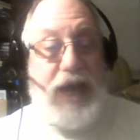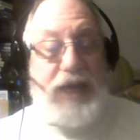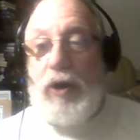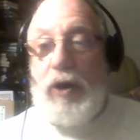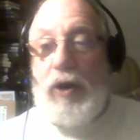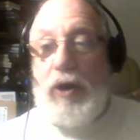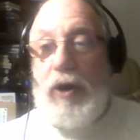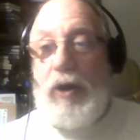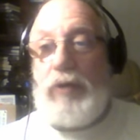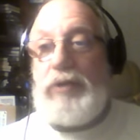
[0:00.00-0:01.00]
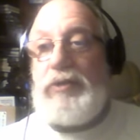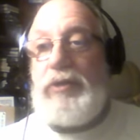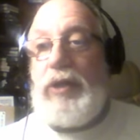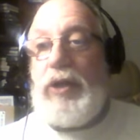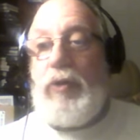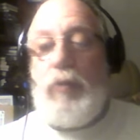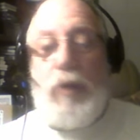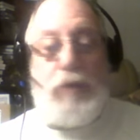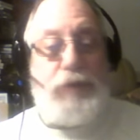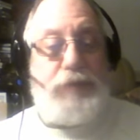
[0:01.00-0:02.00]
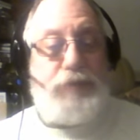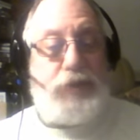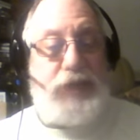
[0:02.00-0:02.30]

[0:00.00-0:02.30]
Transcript: Not at all. What we